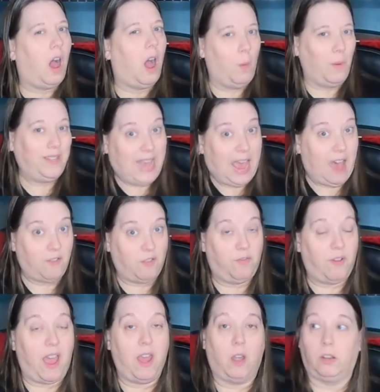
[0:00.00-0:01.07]
always have a
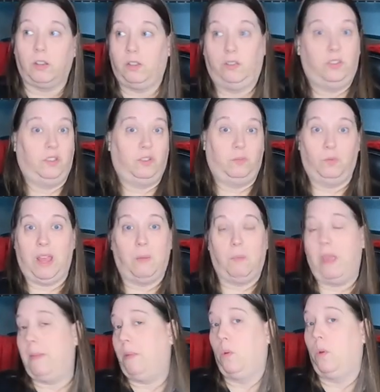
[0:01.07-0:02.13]
fire because, like,
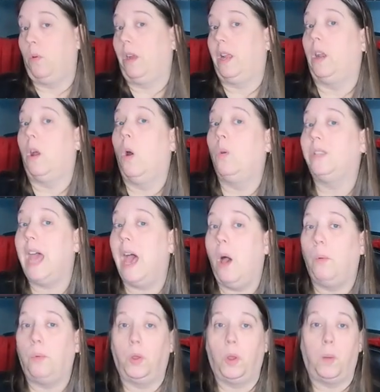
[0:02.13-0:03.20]
maybe we were in a
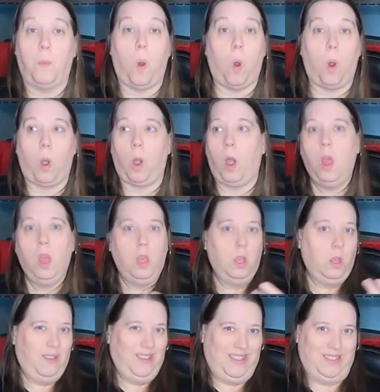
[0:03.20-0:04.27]
hotel room or
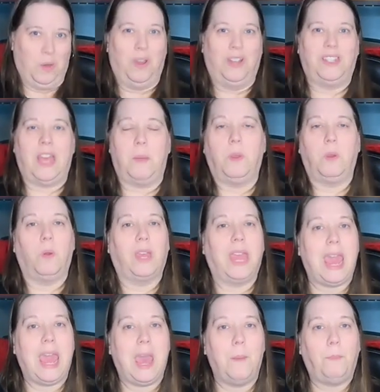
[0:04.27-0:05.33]
the one time we were
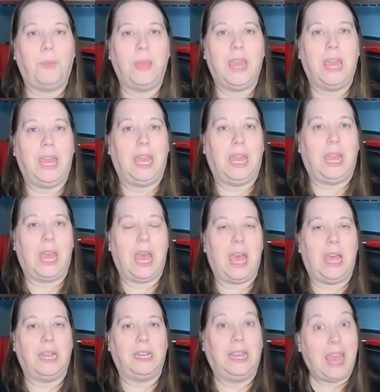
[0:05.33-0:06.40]
camping
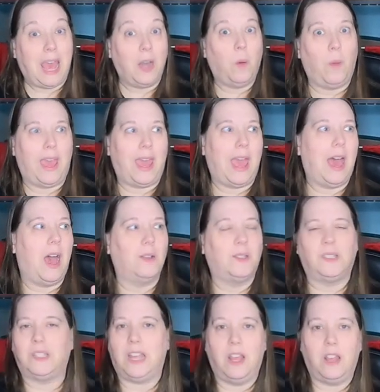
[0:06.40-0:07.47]
at Getaway
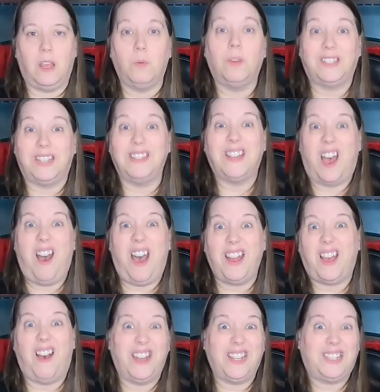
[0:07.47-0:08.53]
House. It, was in the
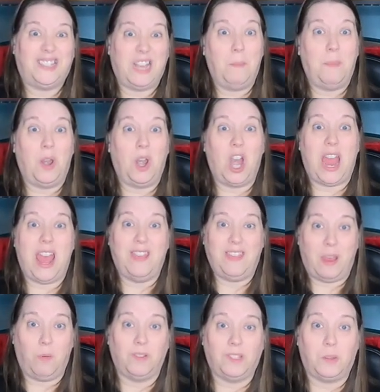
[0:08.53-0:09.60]
hot, hot summer and
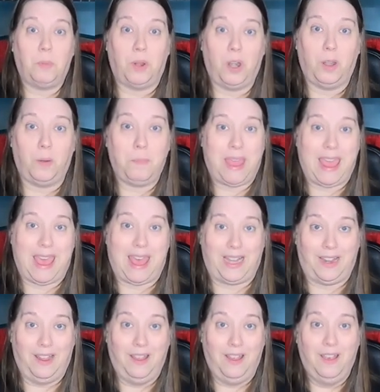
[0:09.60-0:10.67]
there was a burn
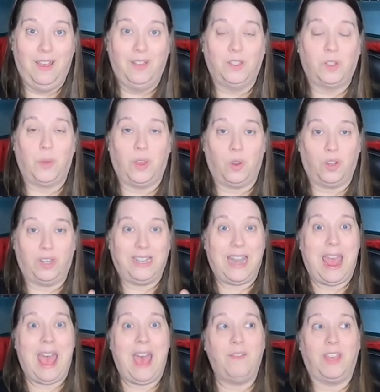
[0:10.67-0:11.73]
ban, so we couldn't
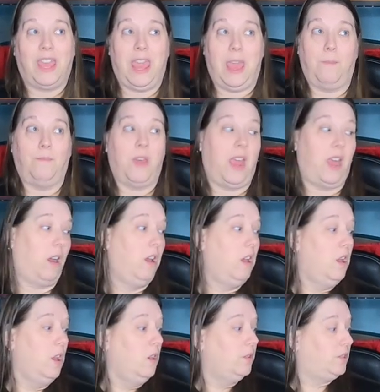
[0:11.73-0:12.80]
have a campfire.
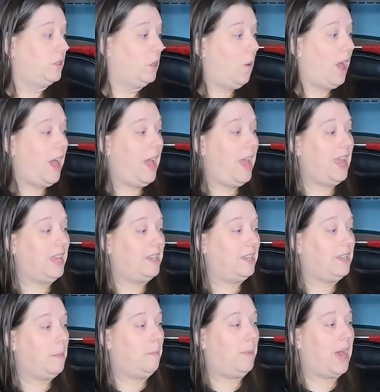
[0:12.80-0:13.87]
So I
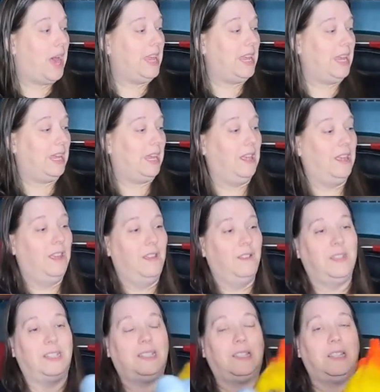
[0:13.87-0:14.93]
ended up buying
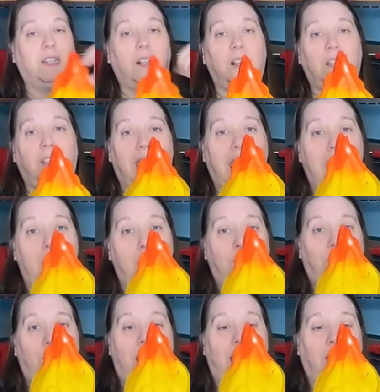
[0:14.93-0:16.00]
this little
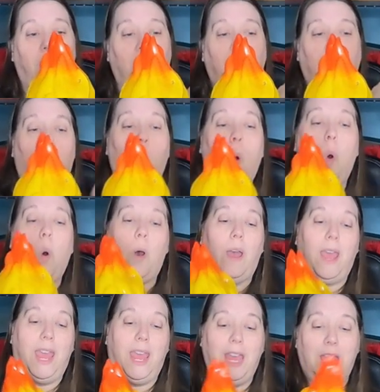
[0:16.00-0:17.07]
campfire
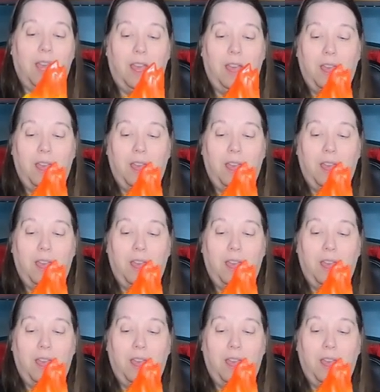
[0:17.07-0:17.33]
toy.